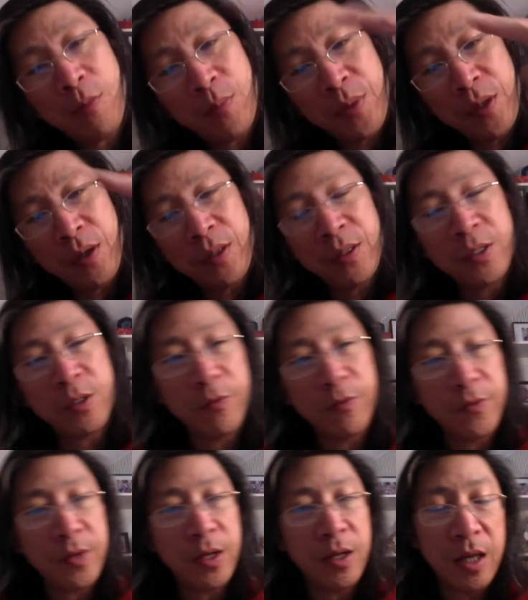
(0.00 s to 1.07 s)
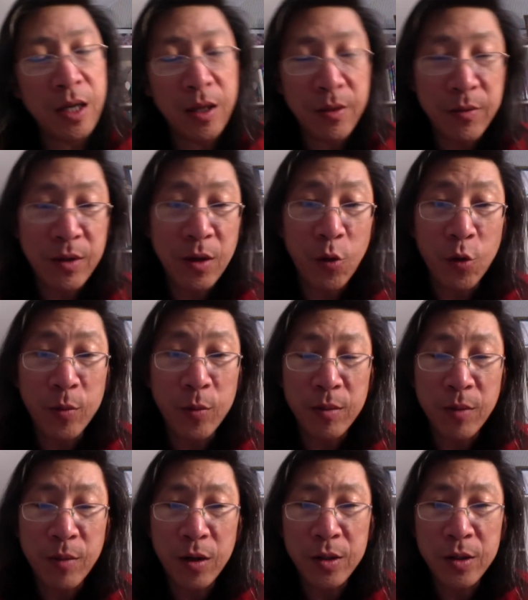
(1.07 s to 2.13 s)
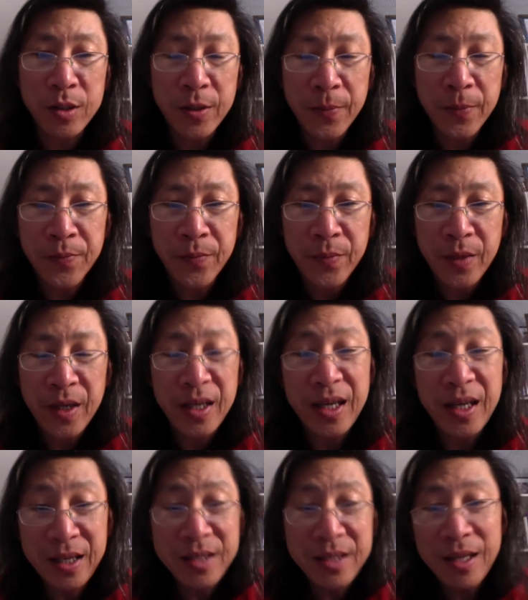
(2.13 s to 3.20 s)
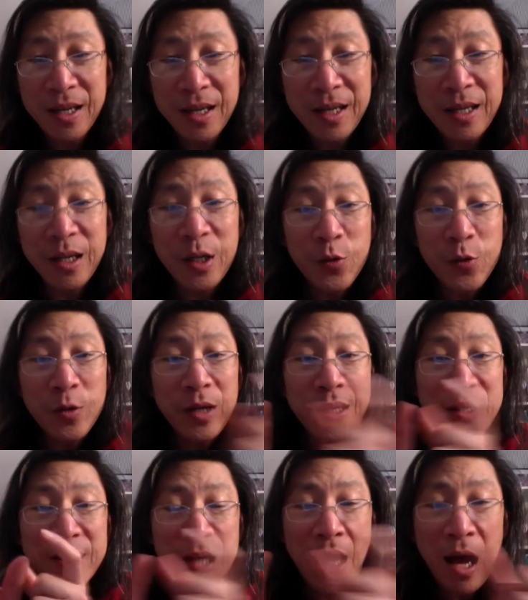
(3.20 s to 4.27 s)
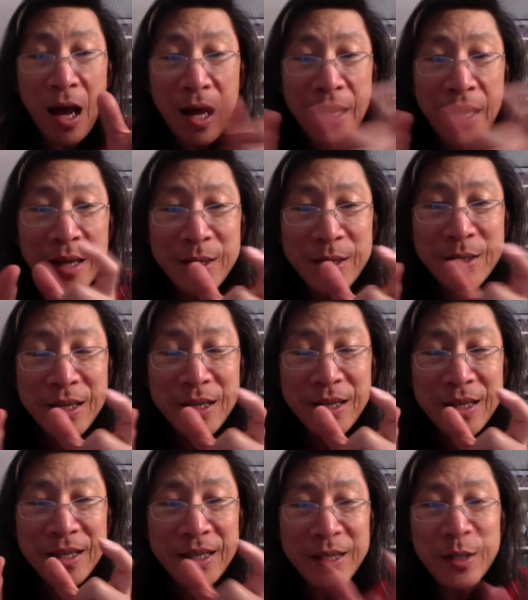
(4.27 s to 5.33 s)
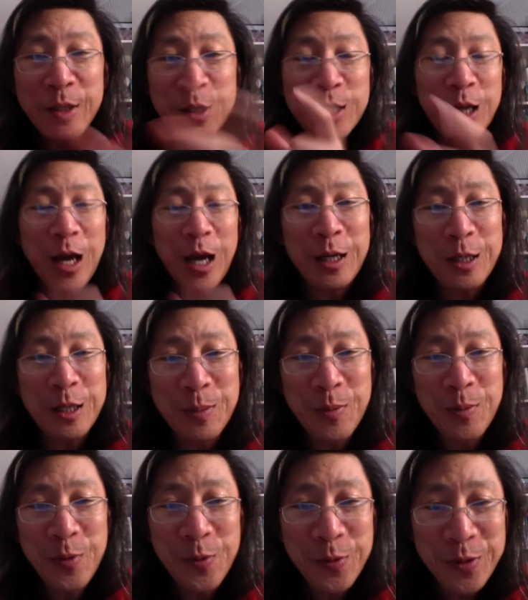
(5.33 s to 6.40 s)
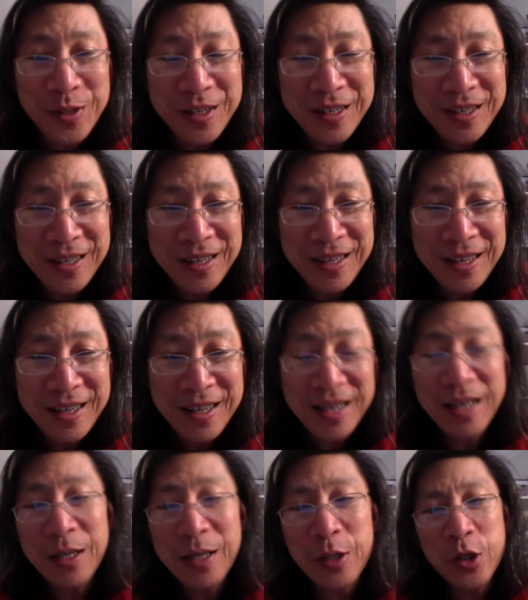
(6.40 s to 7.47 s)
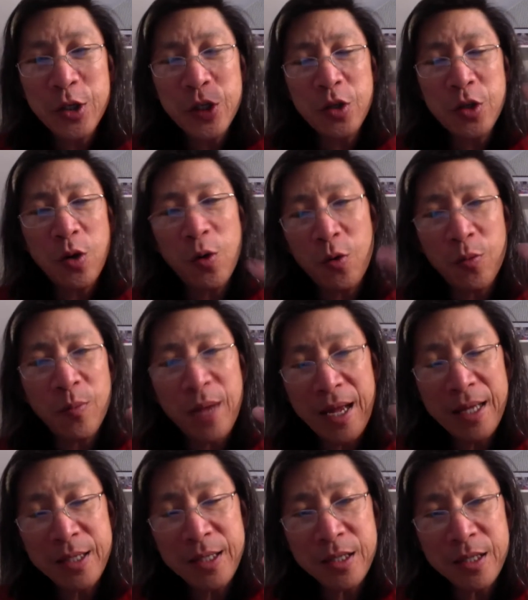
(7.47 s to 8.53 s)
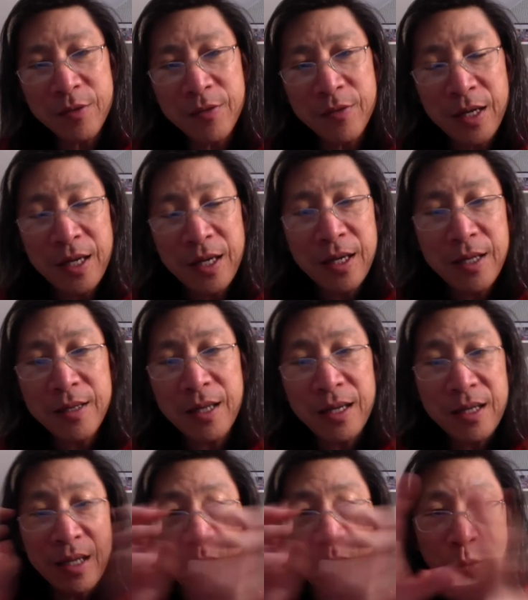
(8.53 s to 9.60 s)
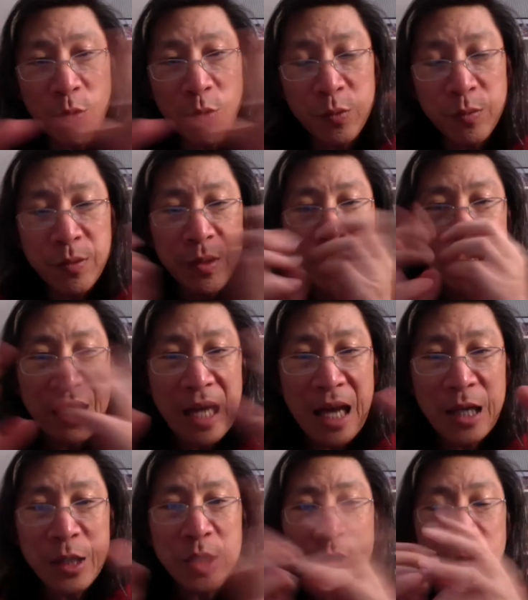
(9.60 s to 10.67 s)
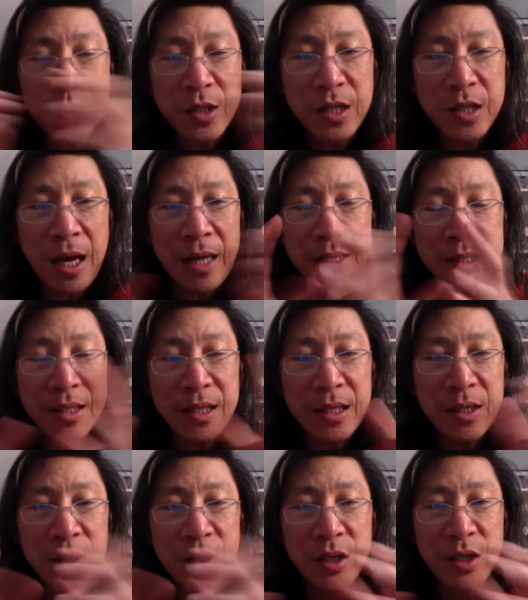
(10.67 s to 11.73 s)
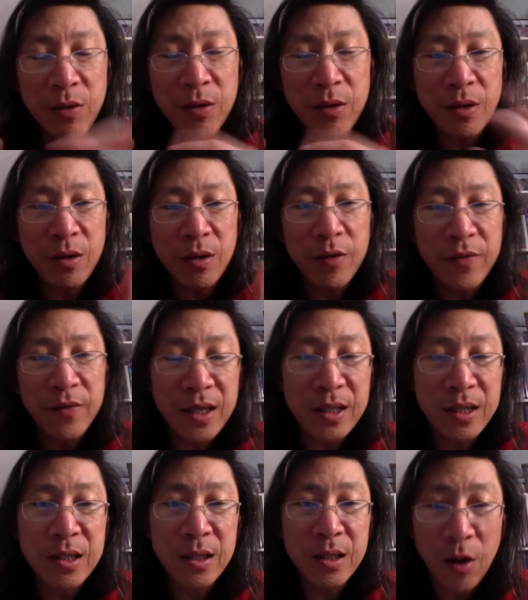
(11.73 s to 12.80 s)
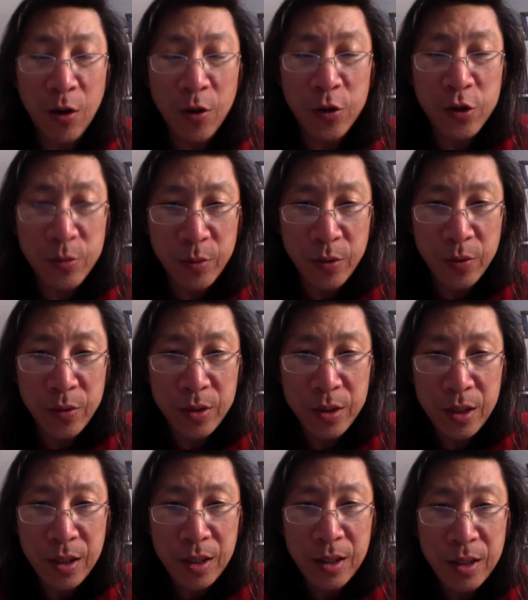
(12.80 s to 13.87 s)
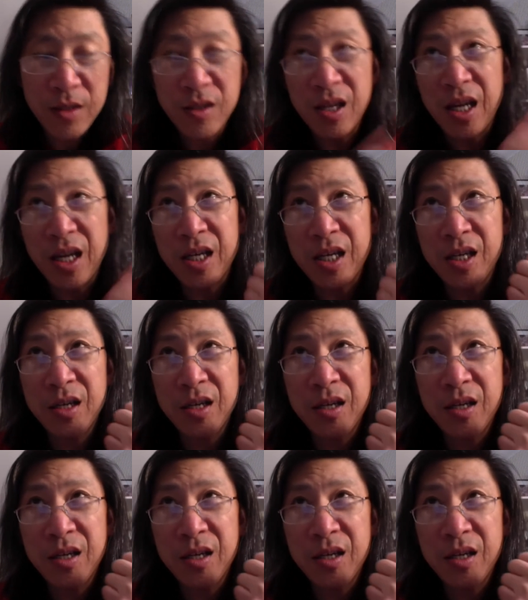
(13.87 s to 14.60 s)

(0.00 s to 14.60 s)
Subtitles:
beyond the orbit of Mars, it can create tides inside its moons. It is so massive that it will exercise the interior of its large moons, like